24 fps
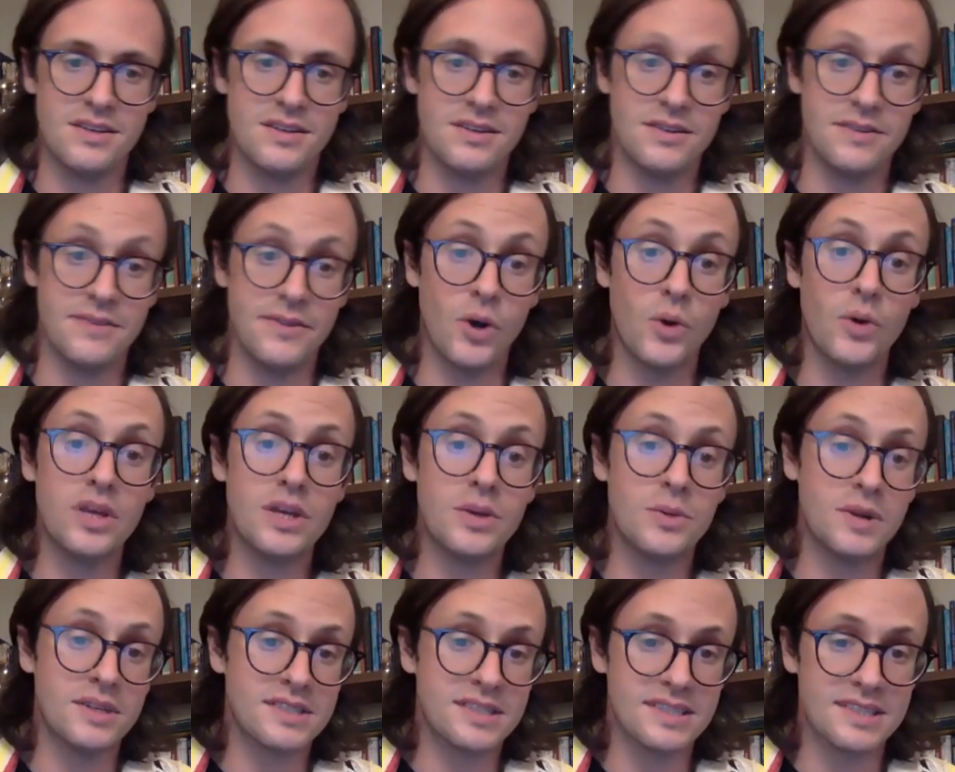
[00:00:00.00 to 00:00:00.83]
Though he
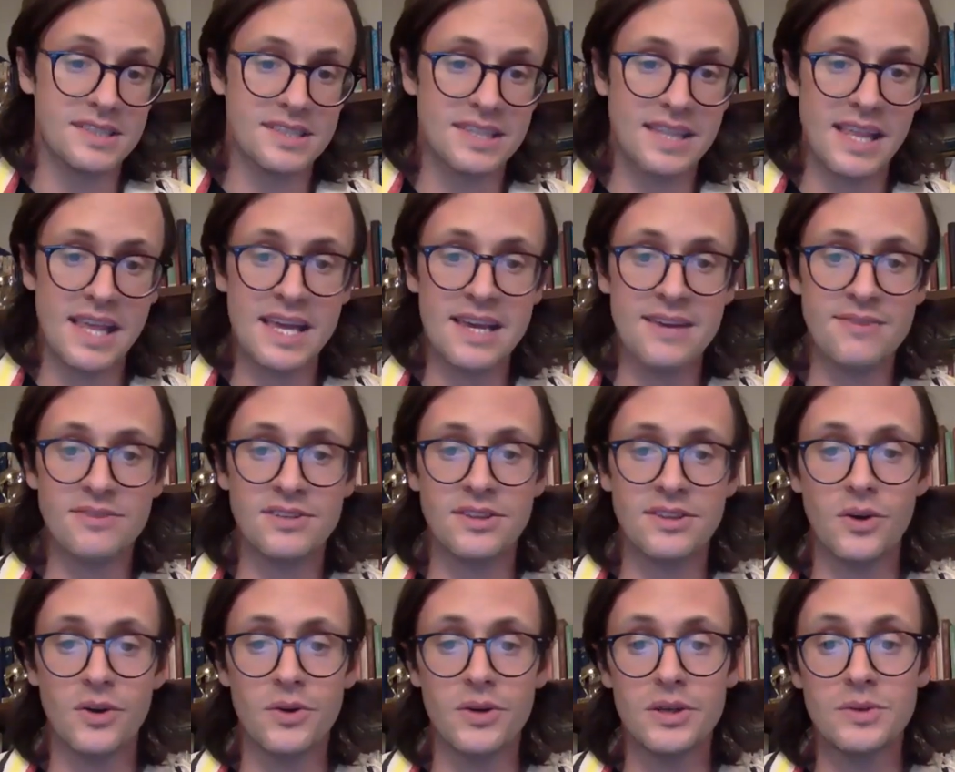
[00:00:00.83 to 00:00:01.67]
was enslaved
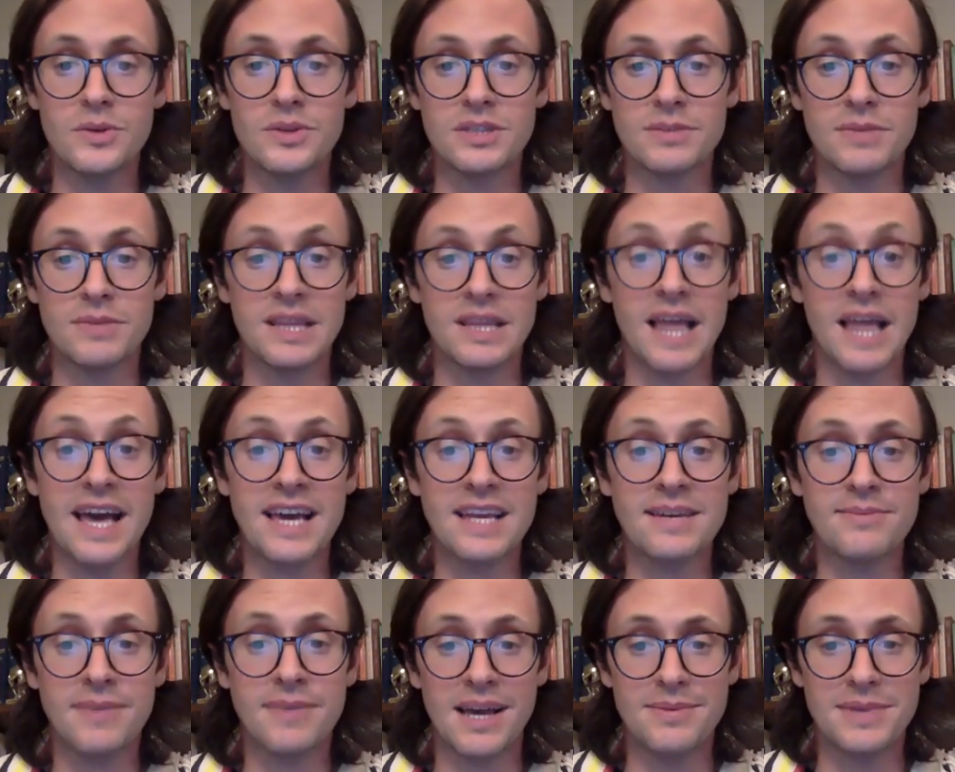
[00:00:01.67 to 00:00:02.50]
and though he was
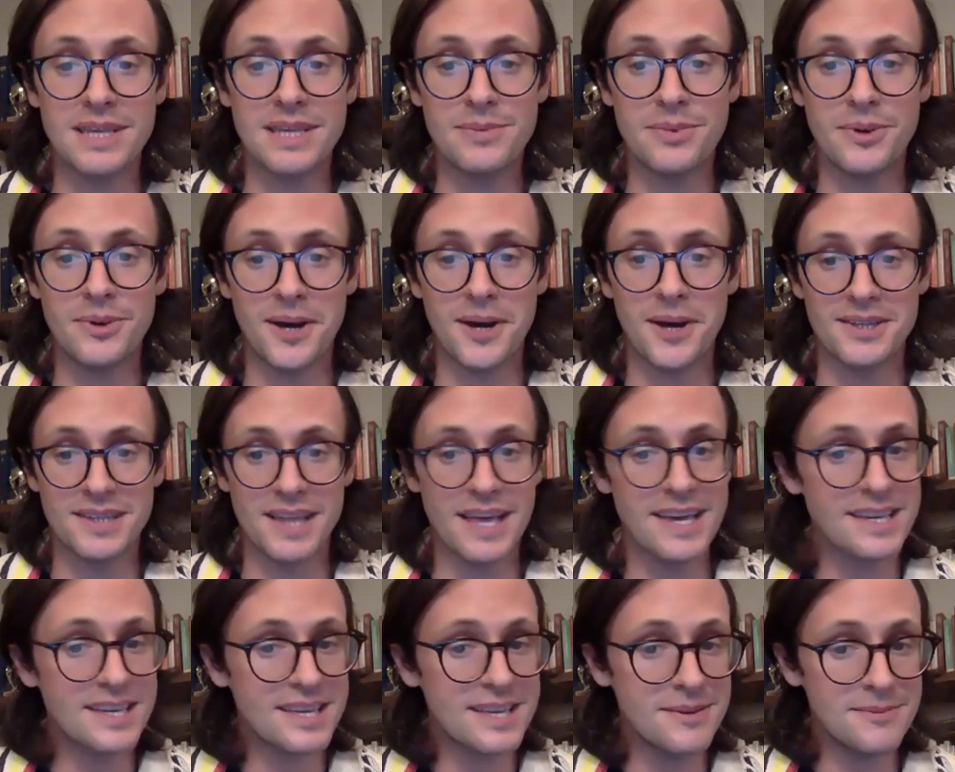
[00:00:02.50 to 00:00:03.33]
maligned by people
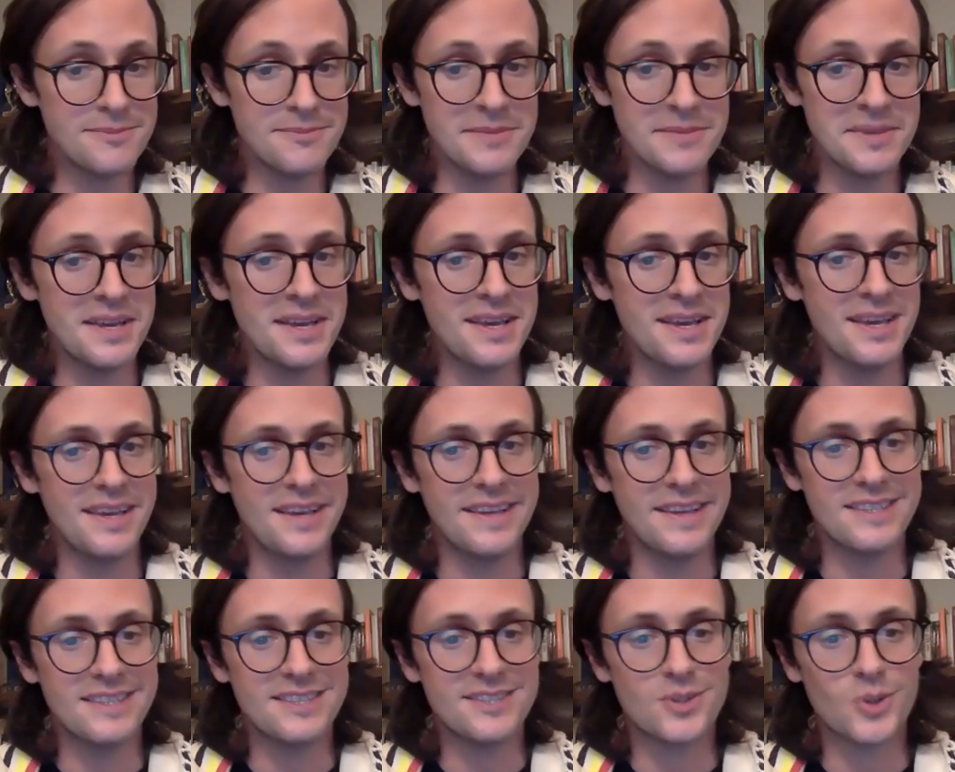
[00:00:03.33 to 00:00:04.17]
unlike him,
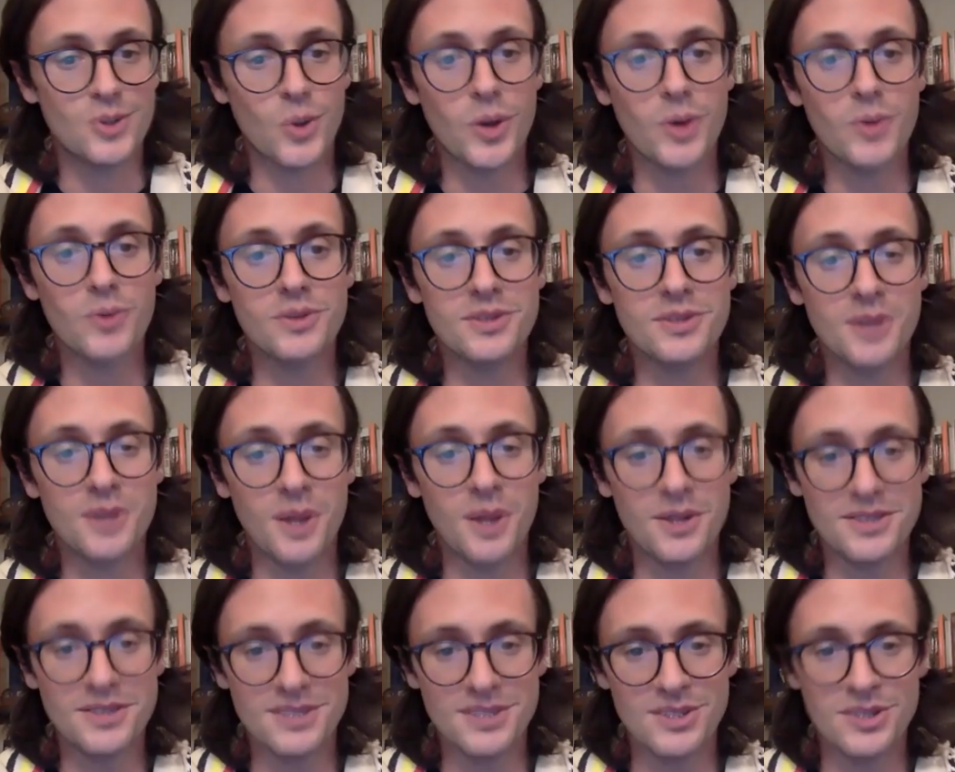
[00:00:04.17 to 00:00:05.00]
his story
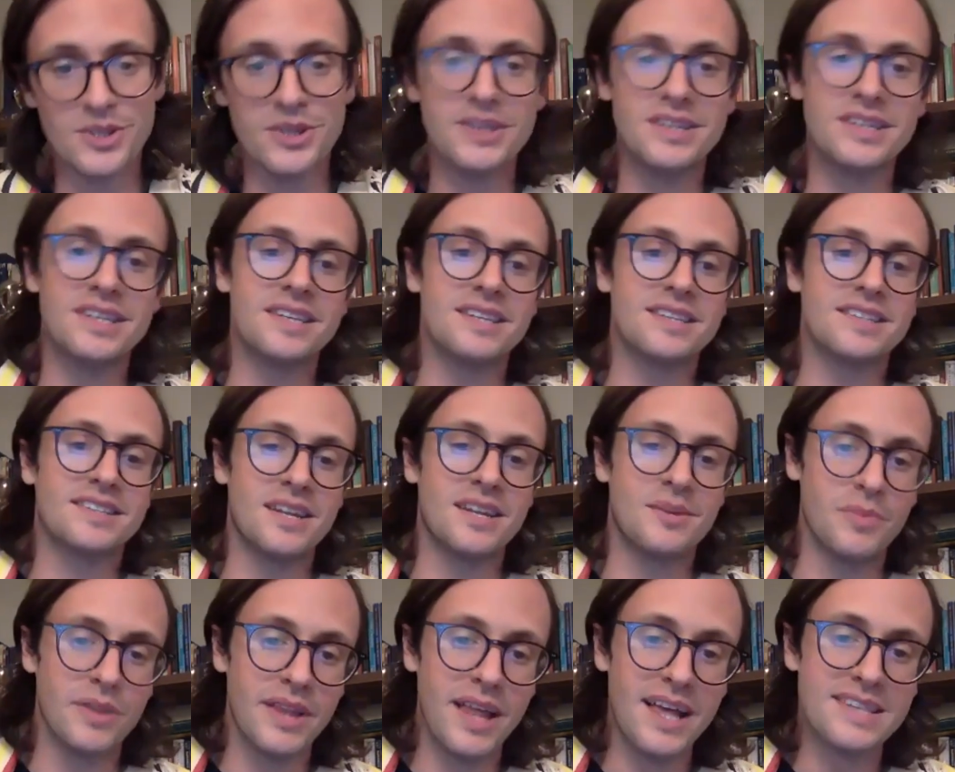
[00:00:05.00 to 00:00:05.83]
results in goodness
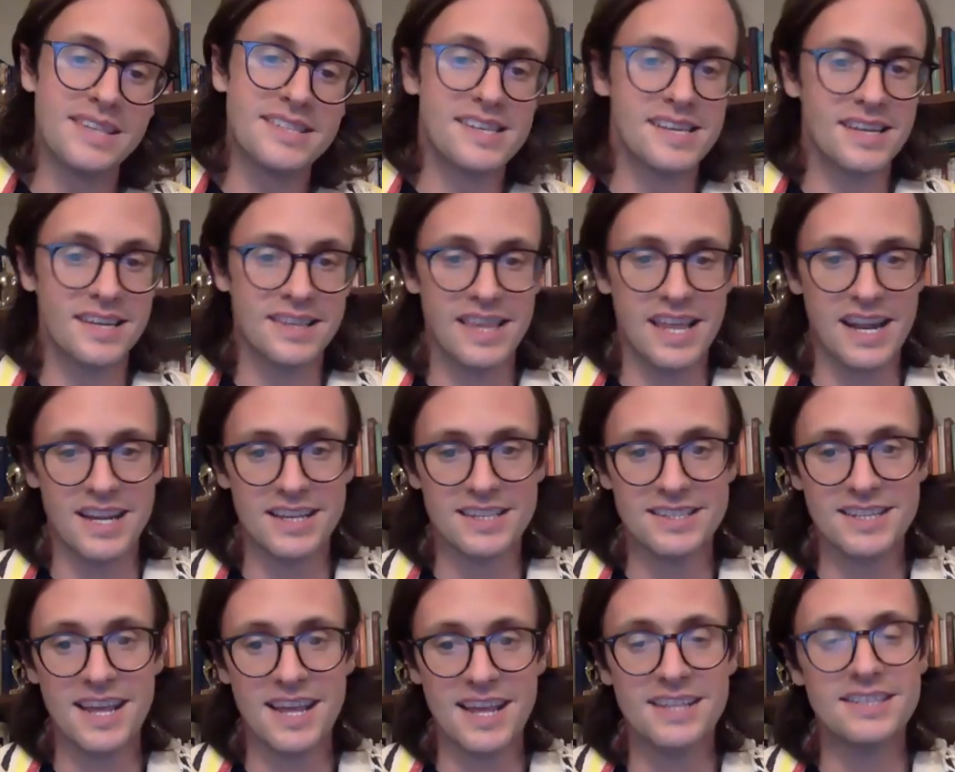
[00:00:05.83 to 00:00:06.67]
and blessing that
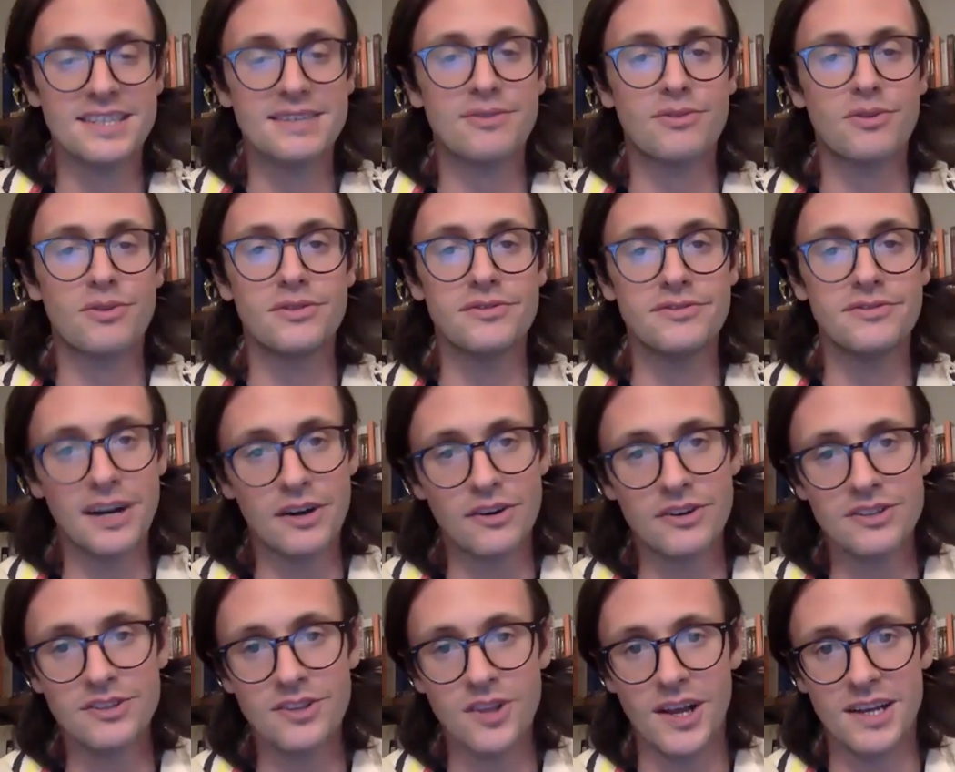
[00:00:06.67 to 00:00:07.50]
extends for a
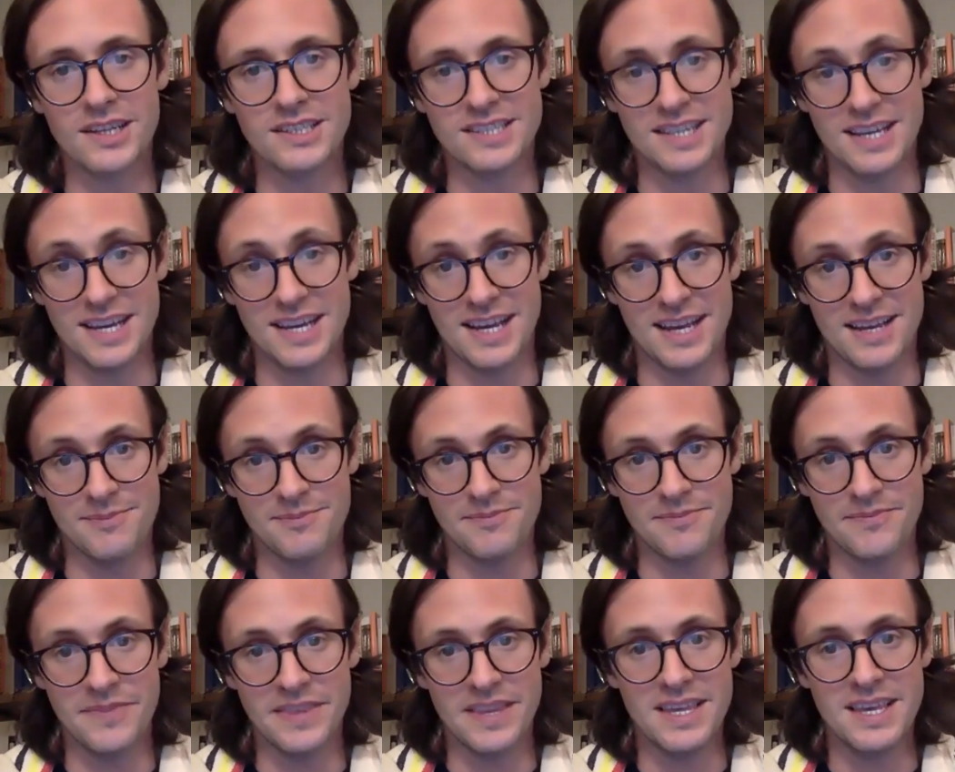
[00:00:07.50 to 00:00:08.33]
very long
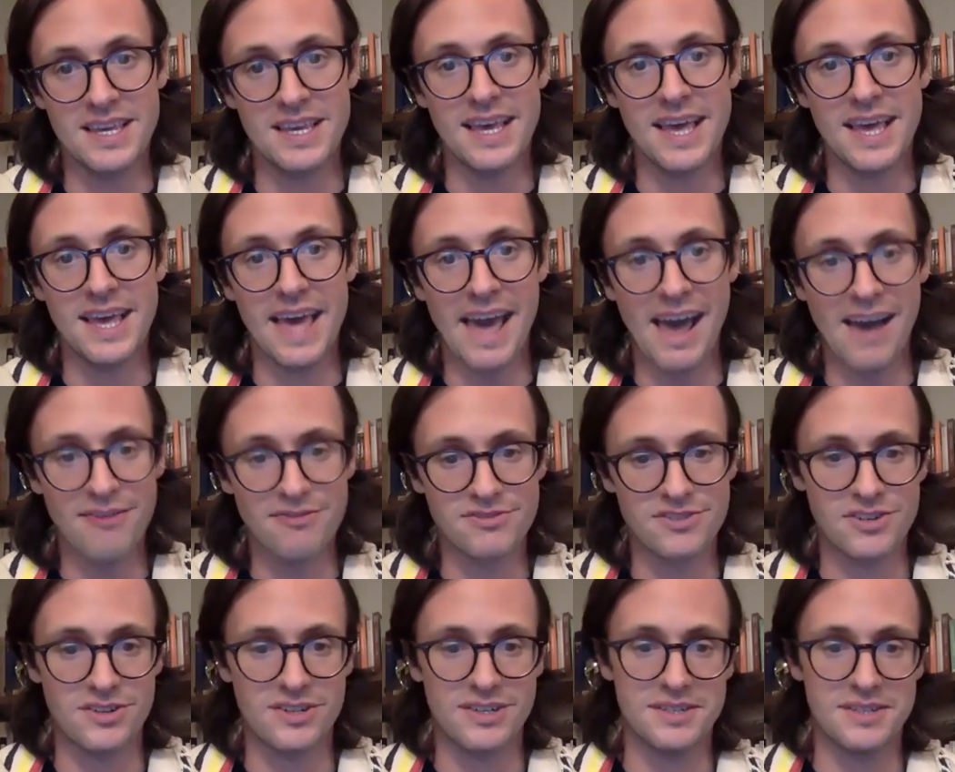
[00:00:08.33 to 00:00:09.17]
time
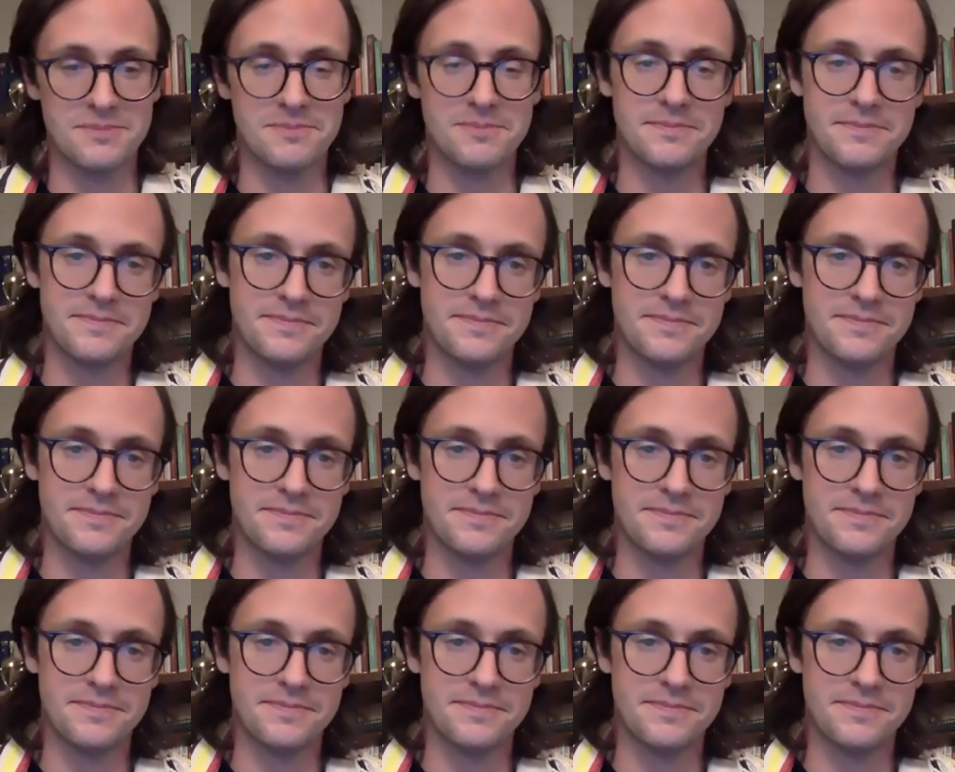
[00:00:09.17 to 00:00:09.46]
after him.